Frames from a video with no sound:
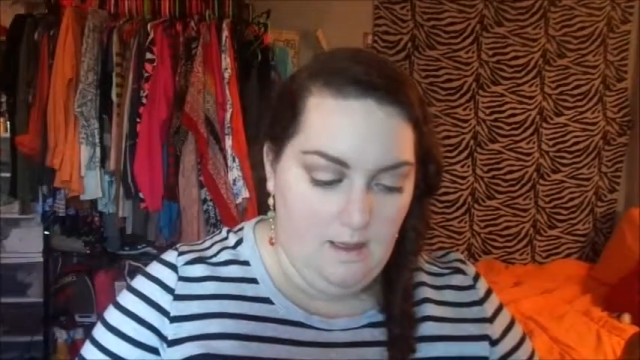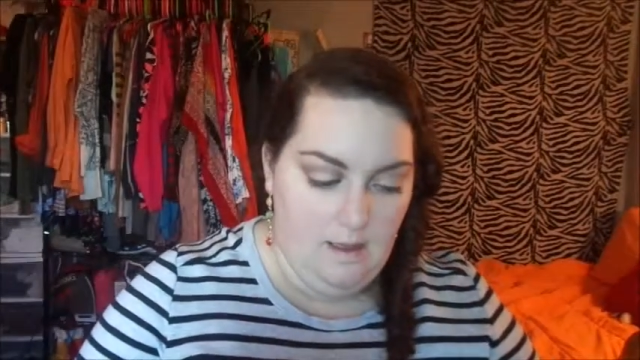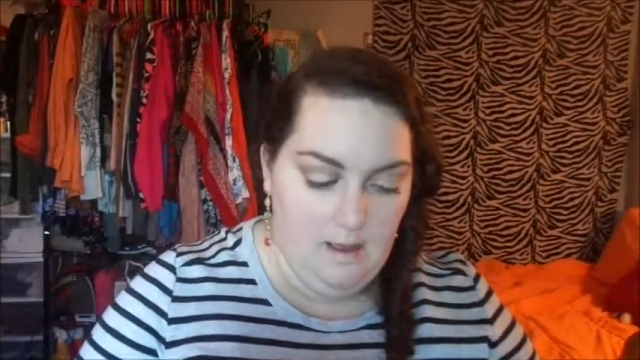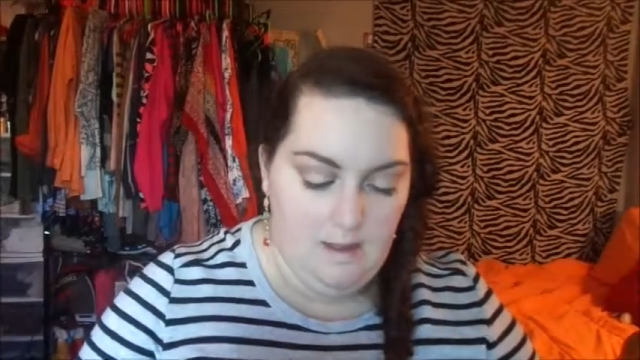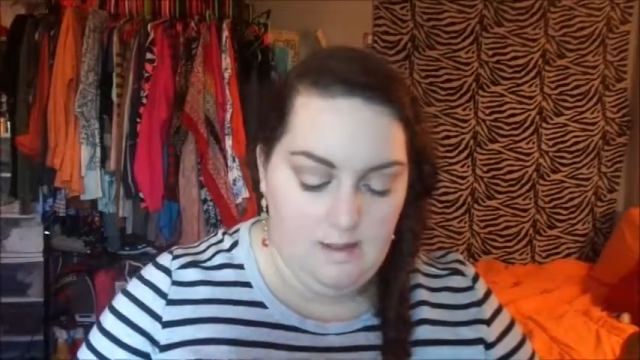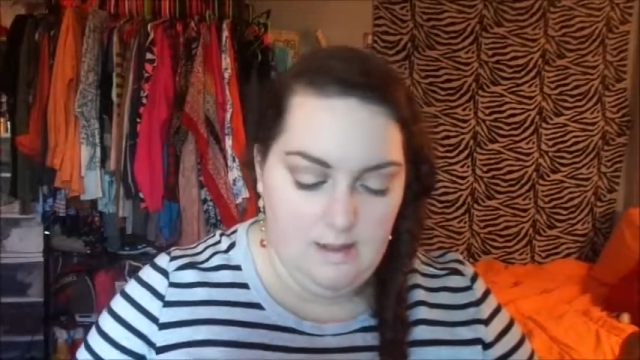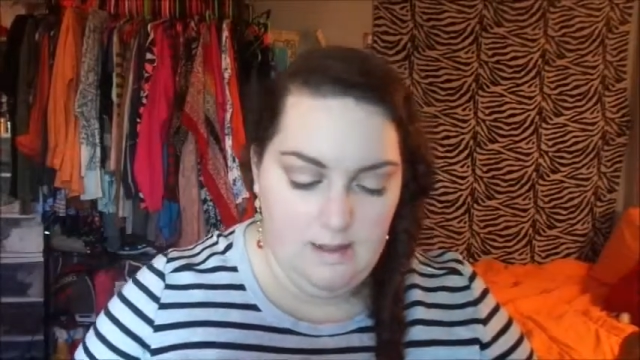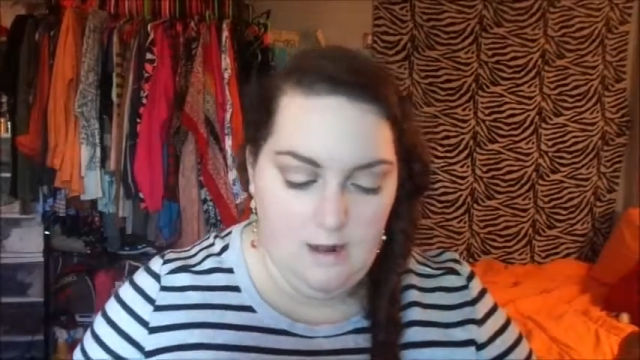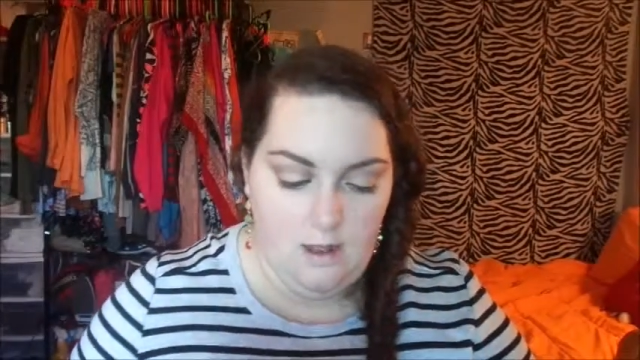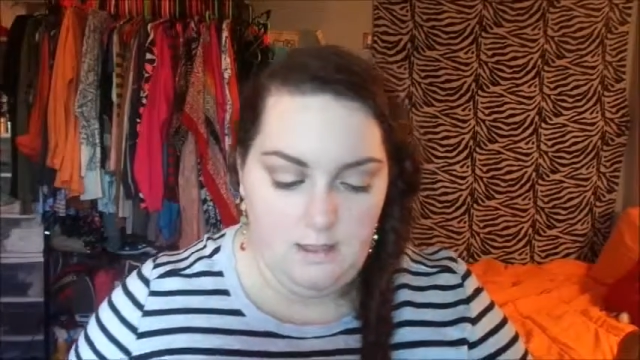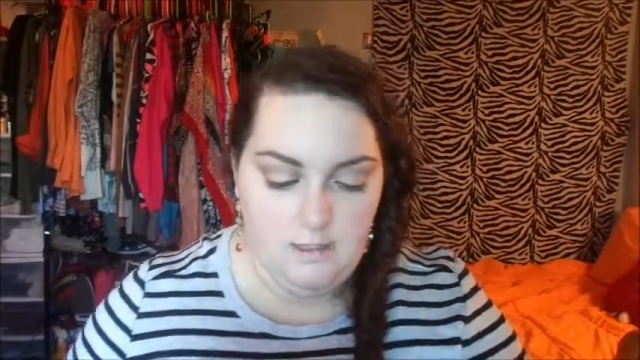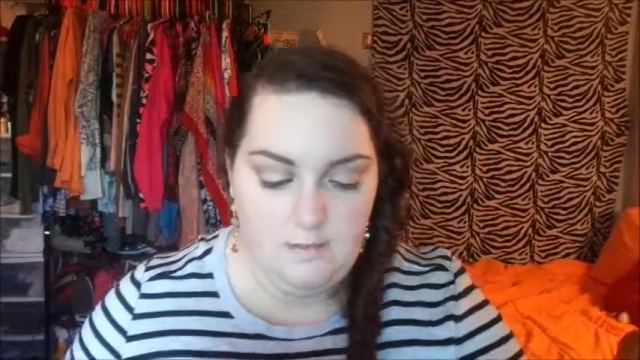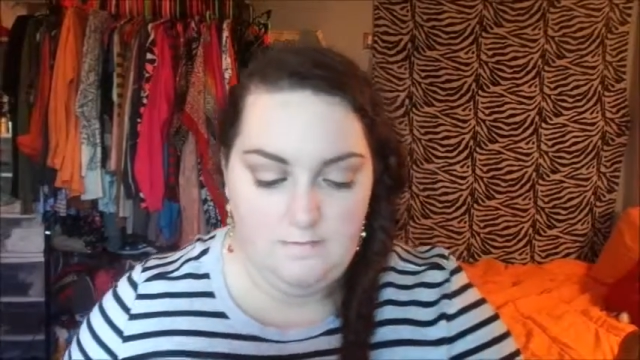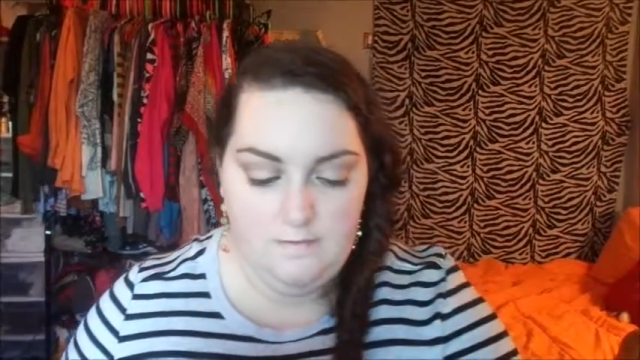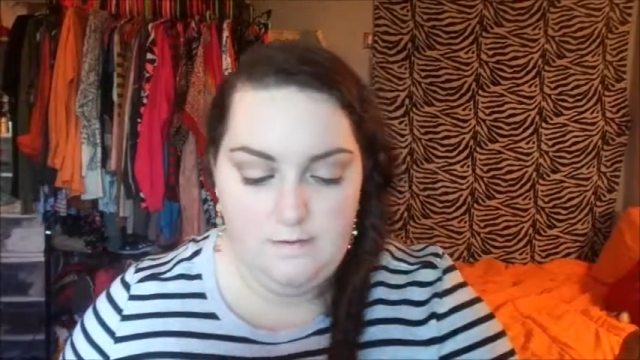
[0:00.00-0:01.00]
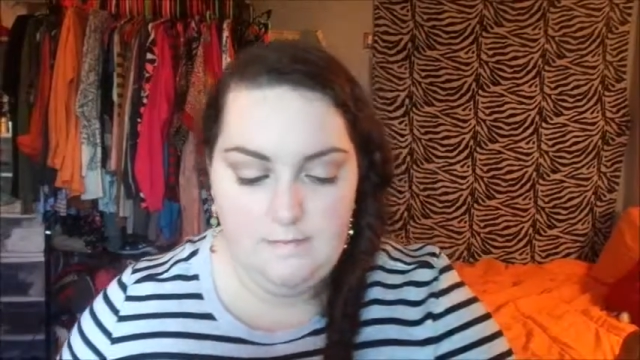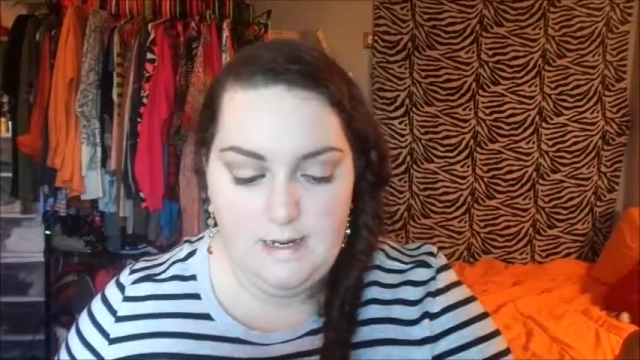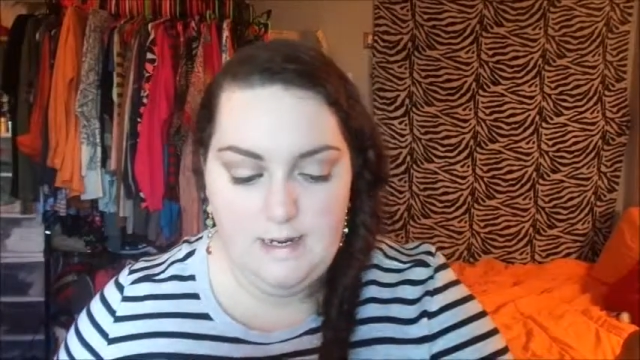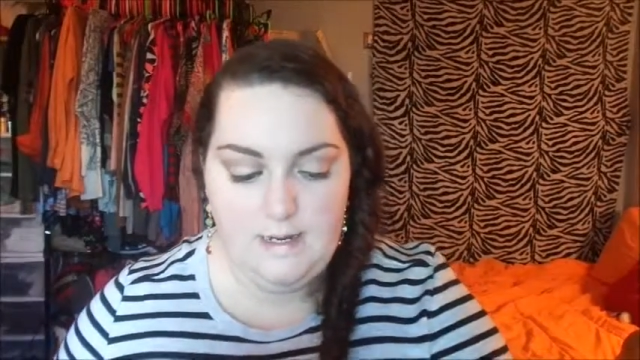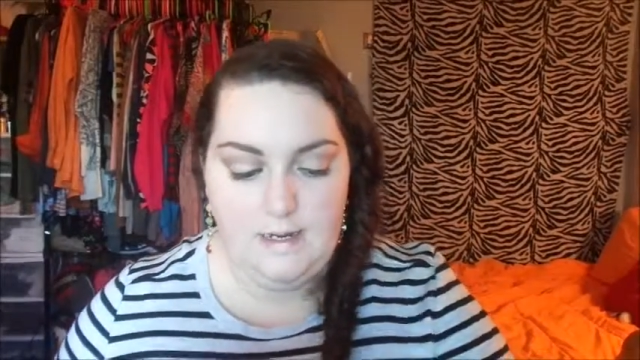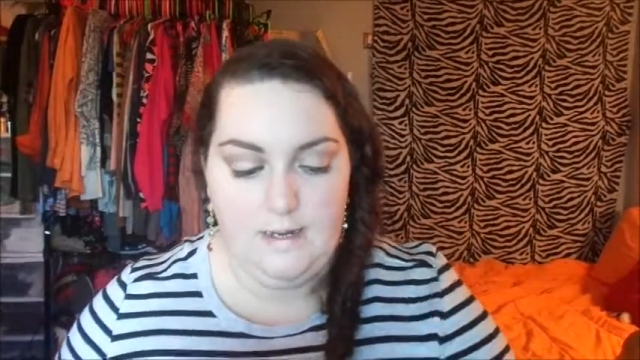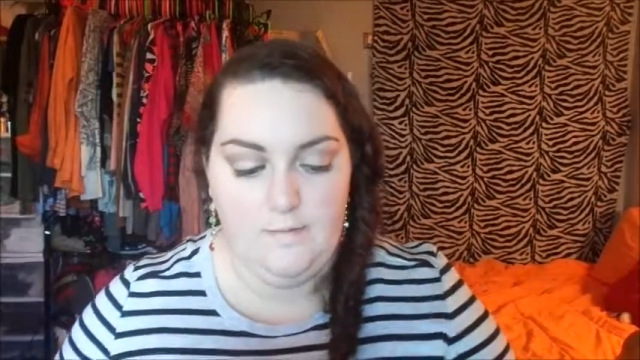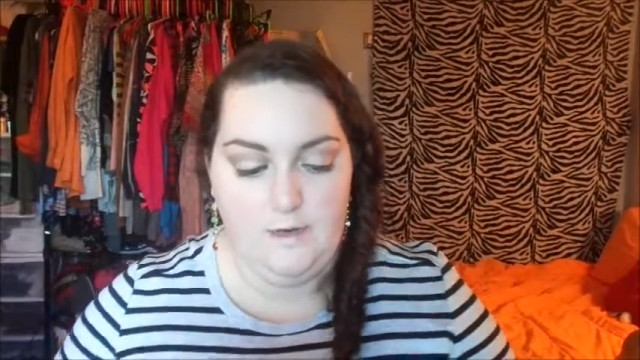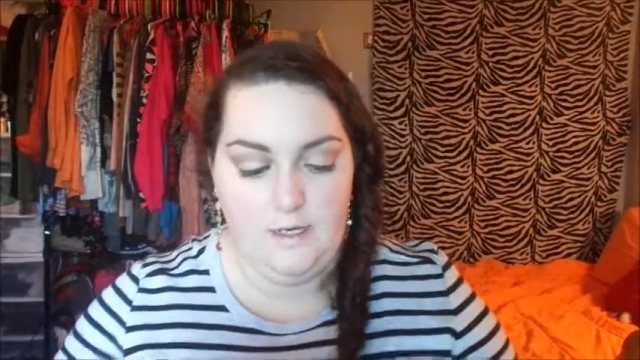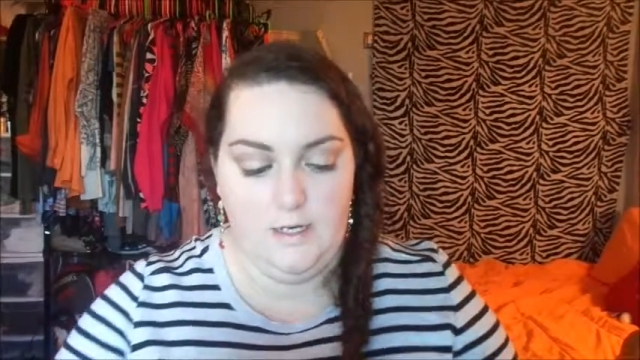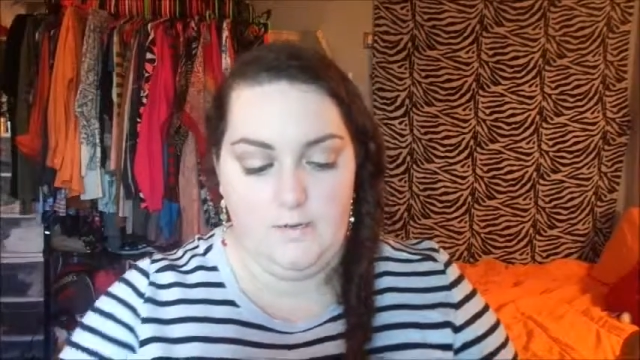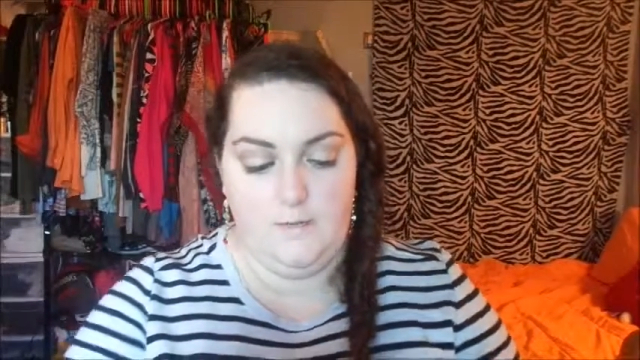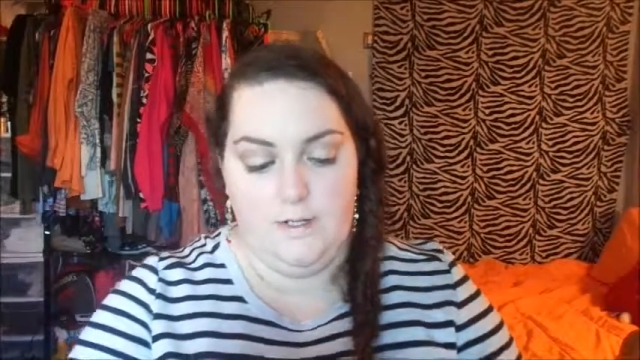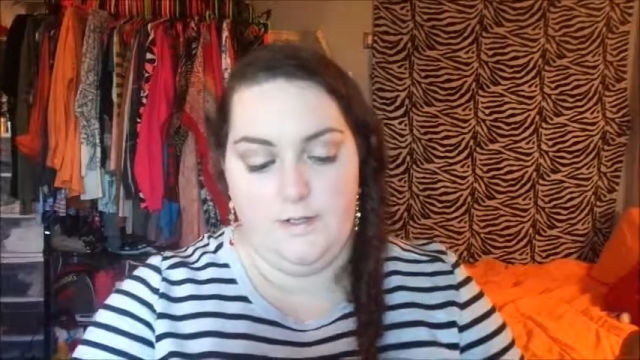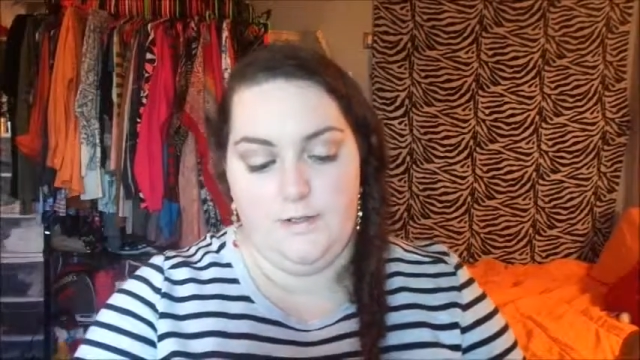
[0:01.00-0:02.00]
And then also for MAC, I'm going to
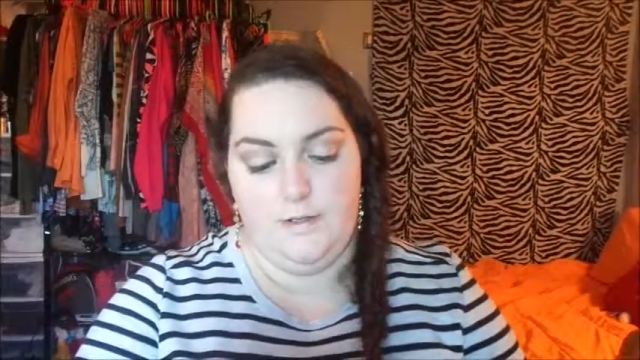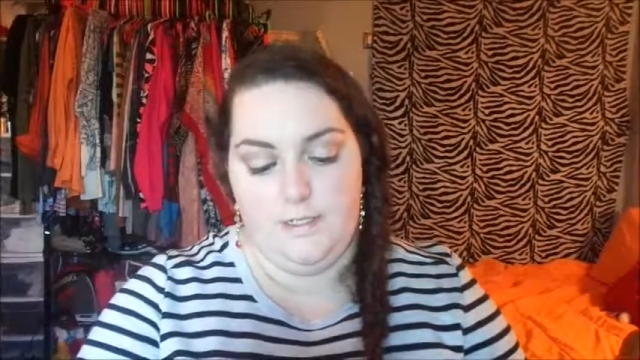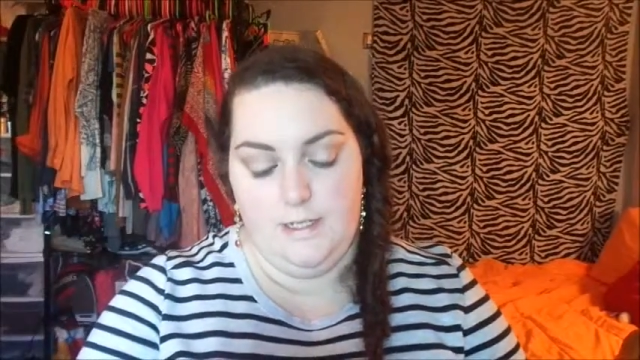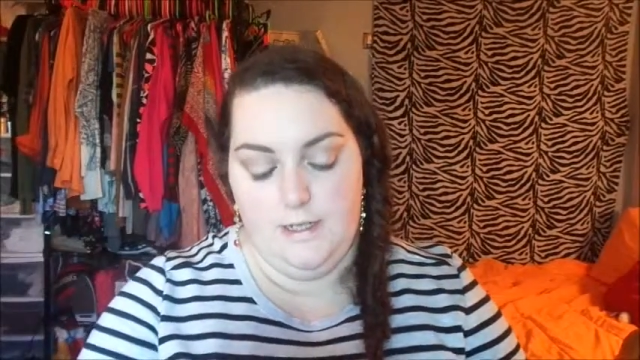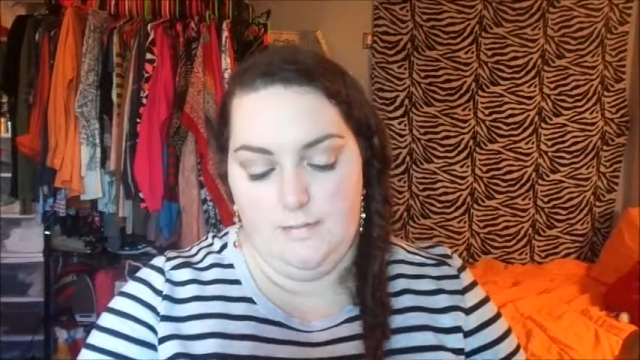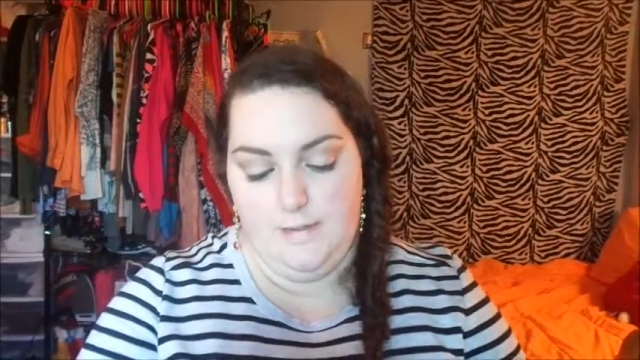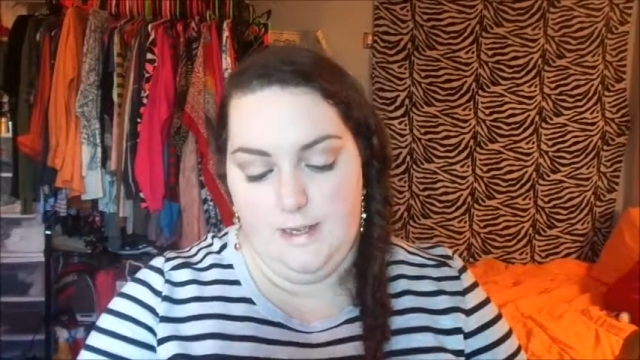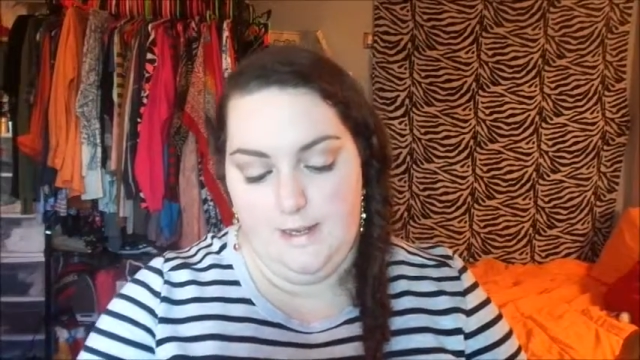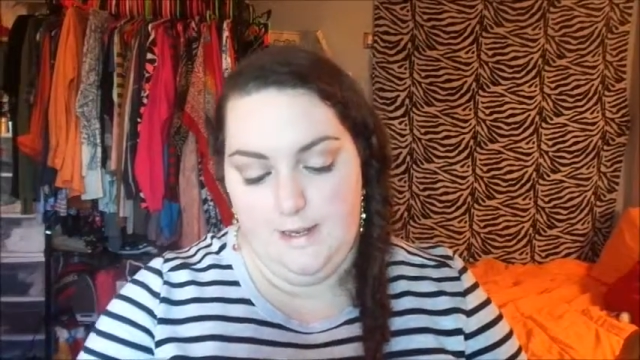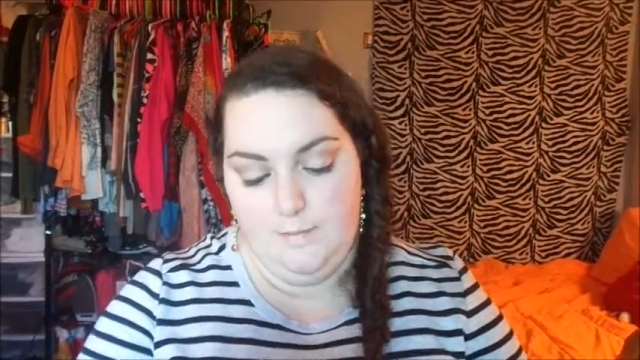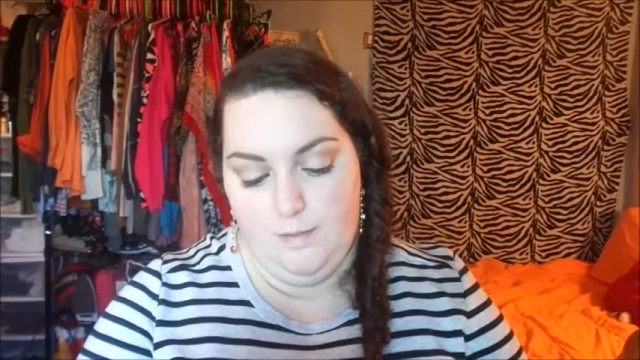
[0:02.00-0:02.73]
be using my